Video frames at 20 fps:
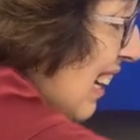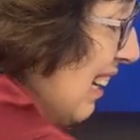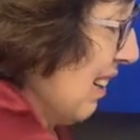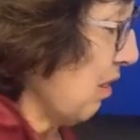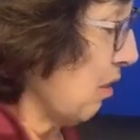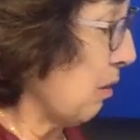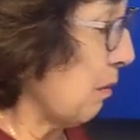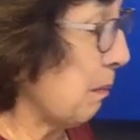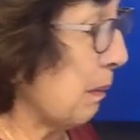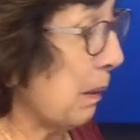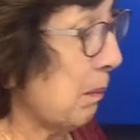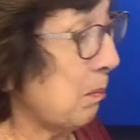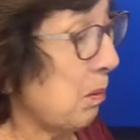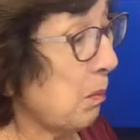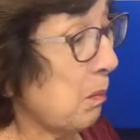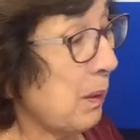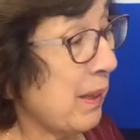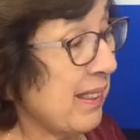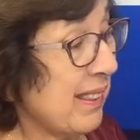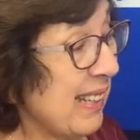Remember
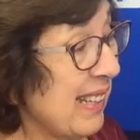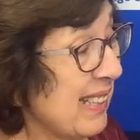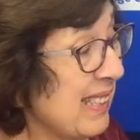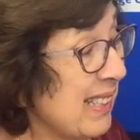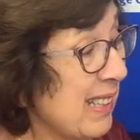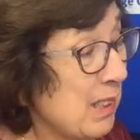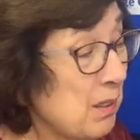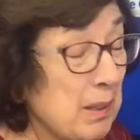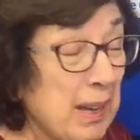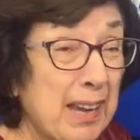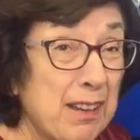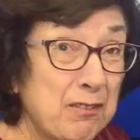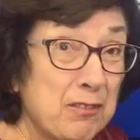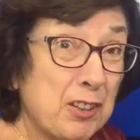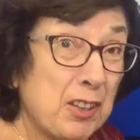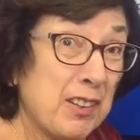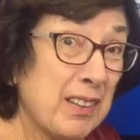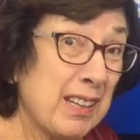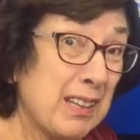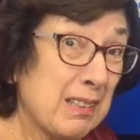what they did after
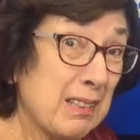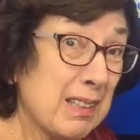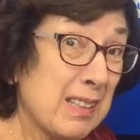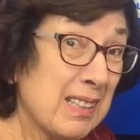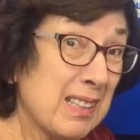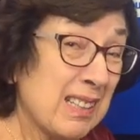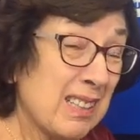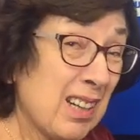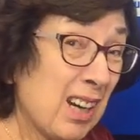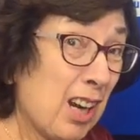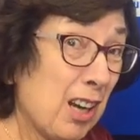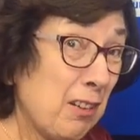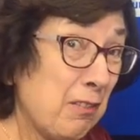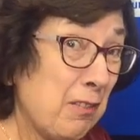the car